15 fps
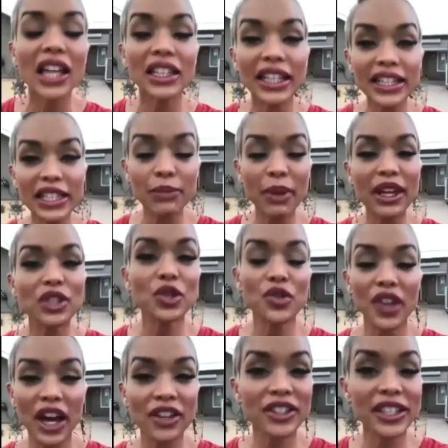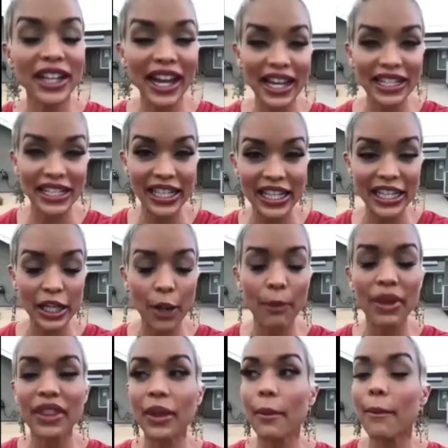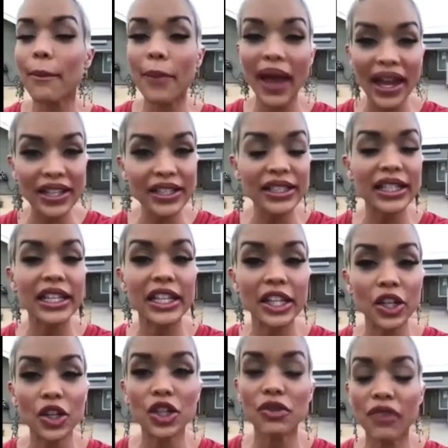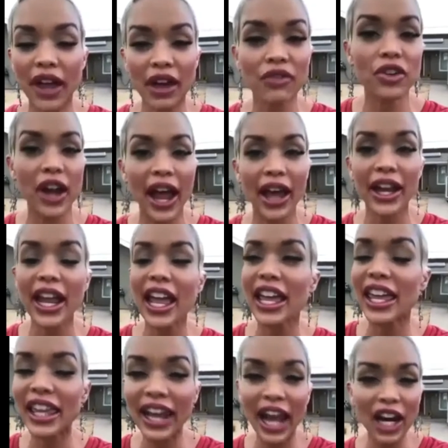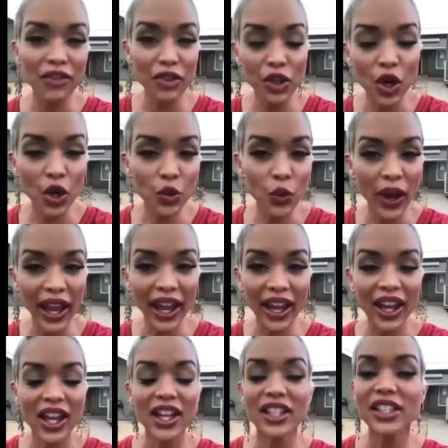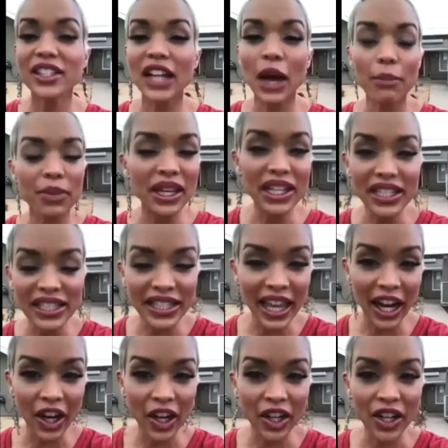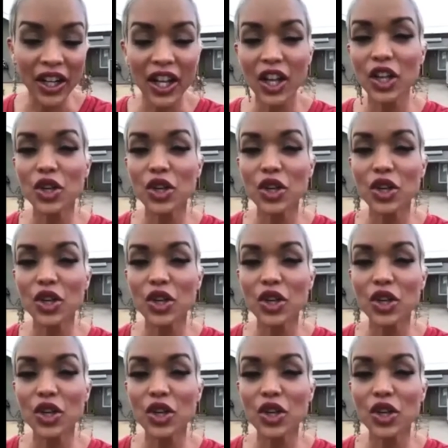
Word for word: Let's make 2018 be the best year you've ever had. Get out of your own way. Stop being scared.